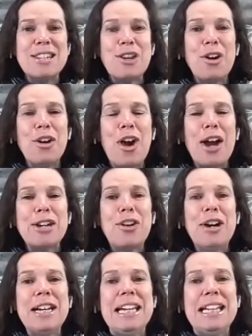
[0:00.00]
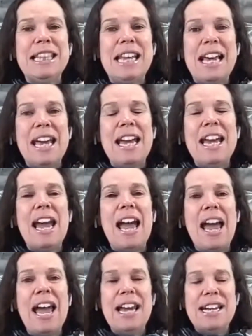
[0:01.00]
So I got in there
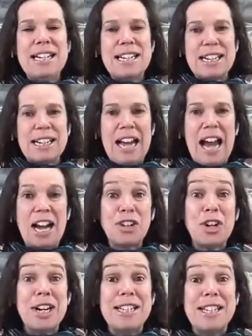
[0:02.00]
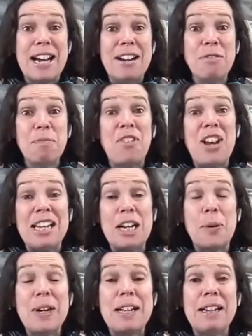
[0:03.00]
and got it done fairly
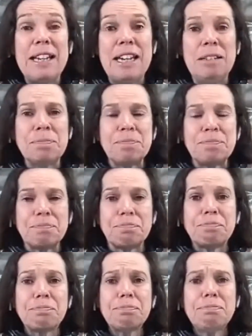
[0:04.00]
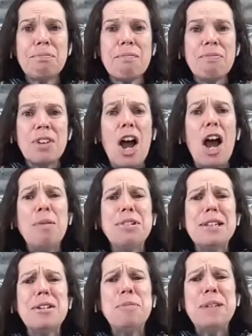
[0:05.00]
quickly. I was
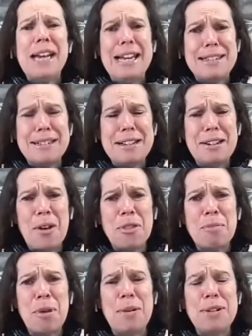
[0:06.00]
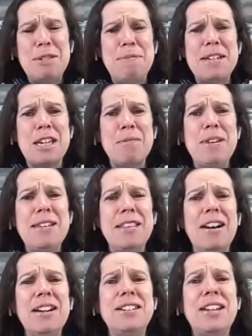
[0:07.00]
a little bit hesitant on the mower to begin with.
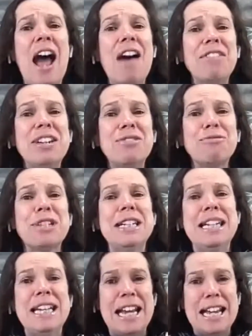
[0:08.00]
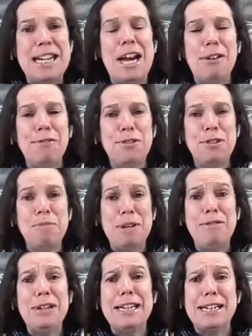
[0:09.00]
I haven't ridden it enough to
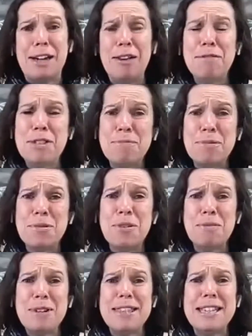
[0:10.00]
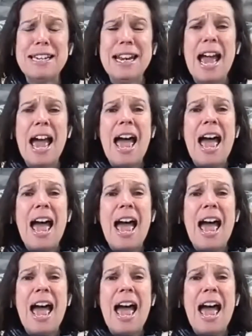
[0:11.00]
be really comfortable with it.